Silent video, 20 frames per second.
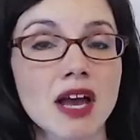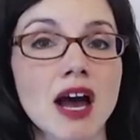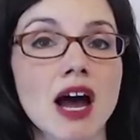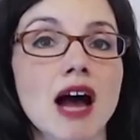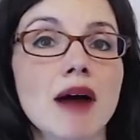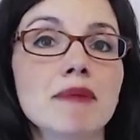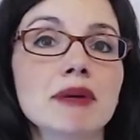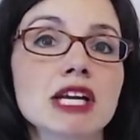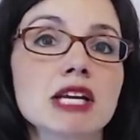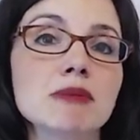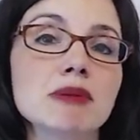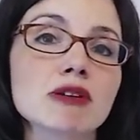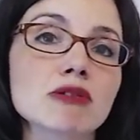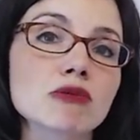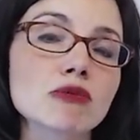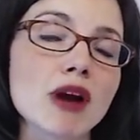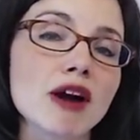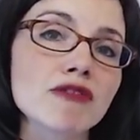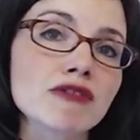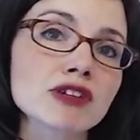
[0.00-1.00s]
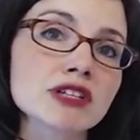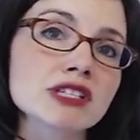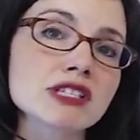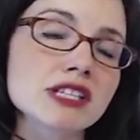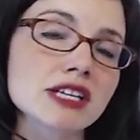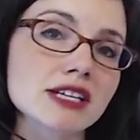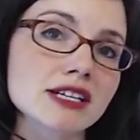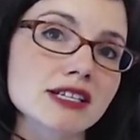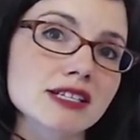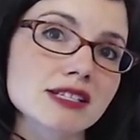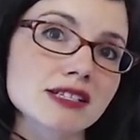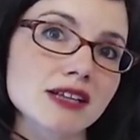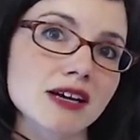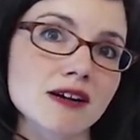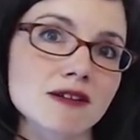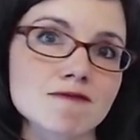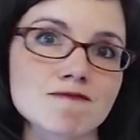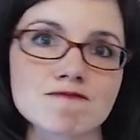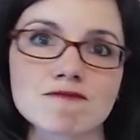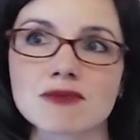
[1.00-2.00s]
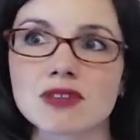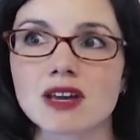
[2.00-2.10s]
I'm going to be referencing some